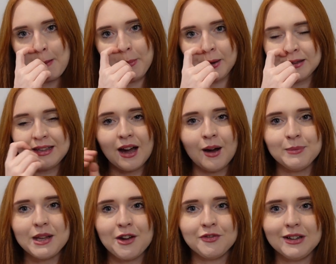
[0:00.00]
But yeah, I'm
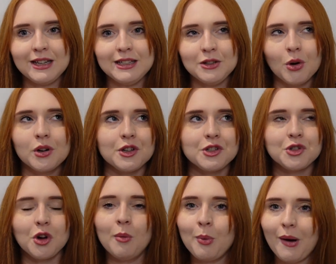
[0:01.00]
definitely not going to
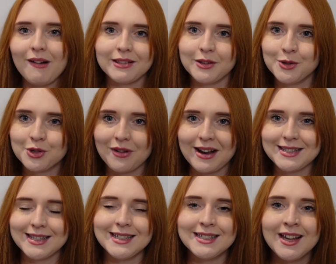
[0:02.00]
stop wearing those
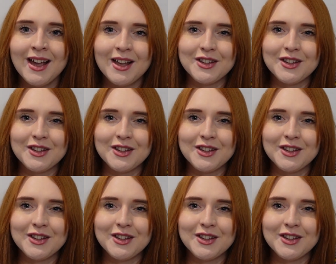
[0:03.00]
dresses.